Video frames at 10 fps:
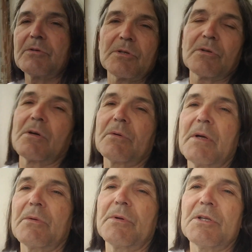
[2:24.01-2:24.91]
to
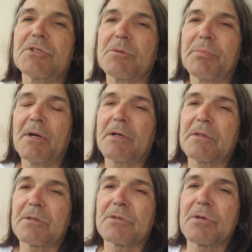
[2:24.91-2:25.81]
Norway Ridge and parked
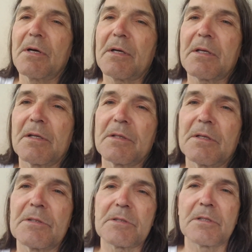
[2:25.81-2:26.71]
the truck and
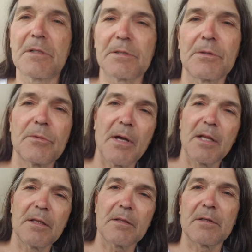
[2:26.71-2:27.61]
then started
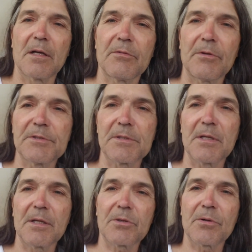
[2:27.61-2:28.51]
riding the Devil's
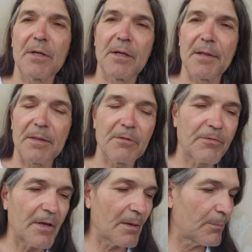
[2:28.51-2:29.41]
Lake Trail on the
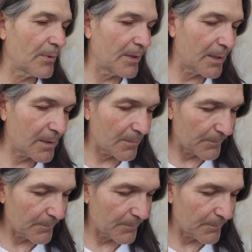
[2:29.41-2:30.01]
fat bike.